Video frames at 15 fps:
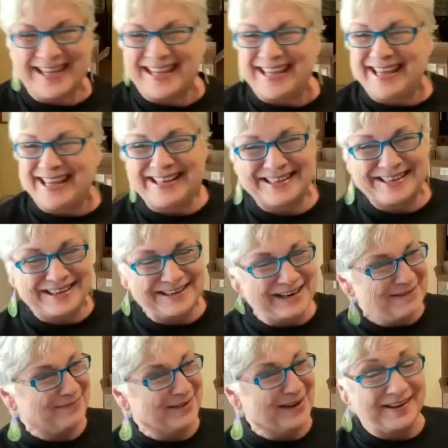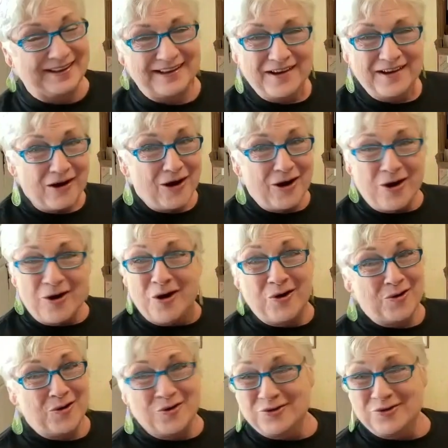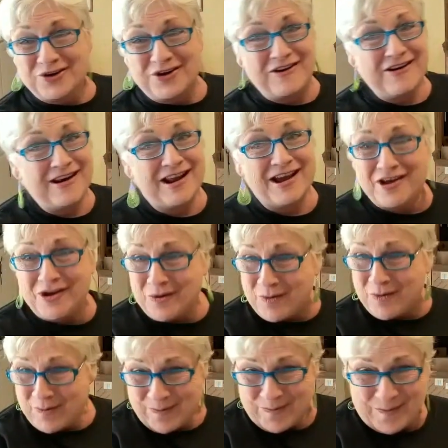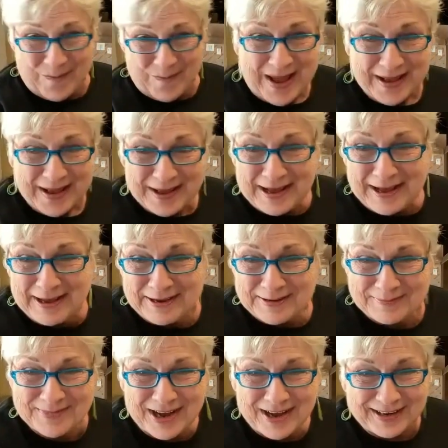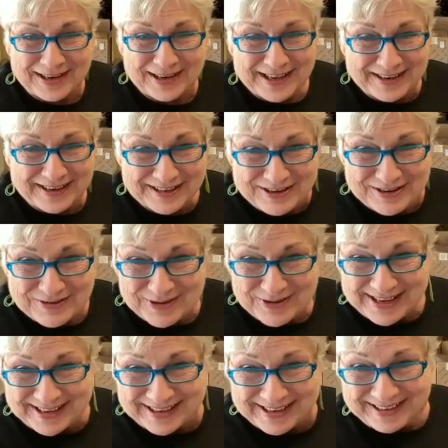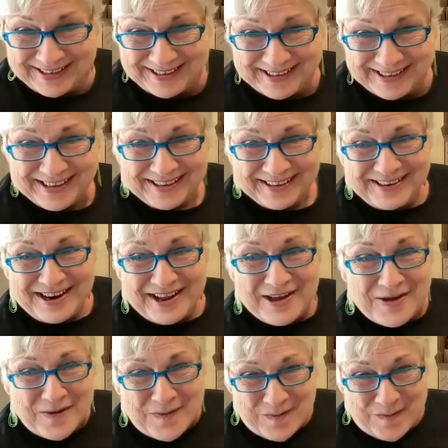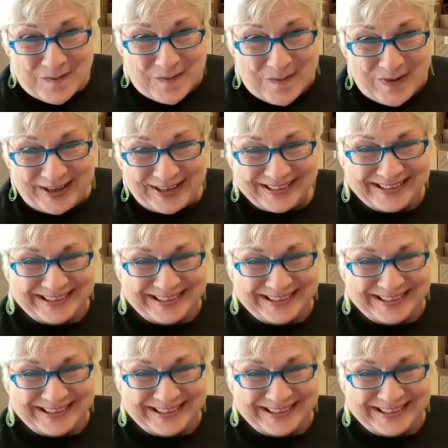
me And I'm like, oh no, I am not letting you in. No.